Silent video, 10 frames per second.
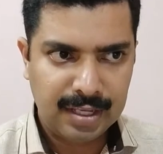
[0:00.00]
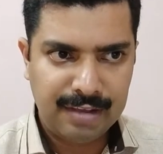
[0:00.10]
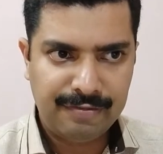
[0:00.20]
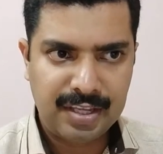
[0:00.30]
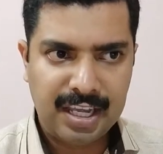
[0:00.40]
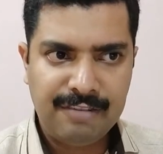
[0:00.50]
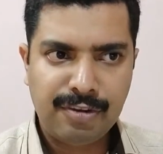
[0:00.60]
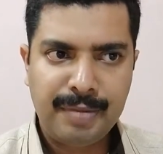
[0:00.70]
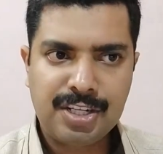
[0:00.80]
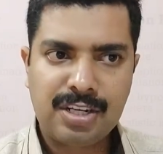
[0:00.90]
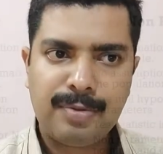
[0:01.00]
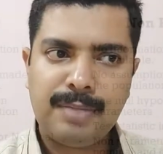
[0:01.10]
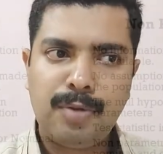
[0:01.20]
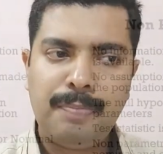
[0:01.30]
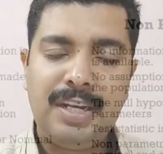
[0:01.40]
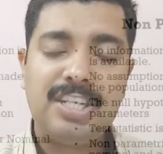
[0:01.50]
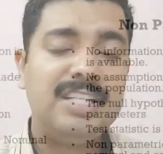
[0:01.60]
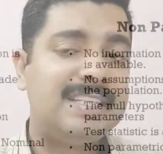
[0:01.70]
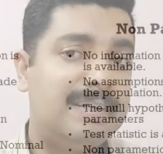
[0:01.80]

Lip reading: if the information about the population is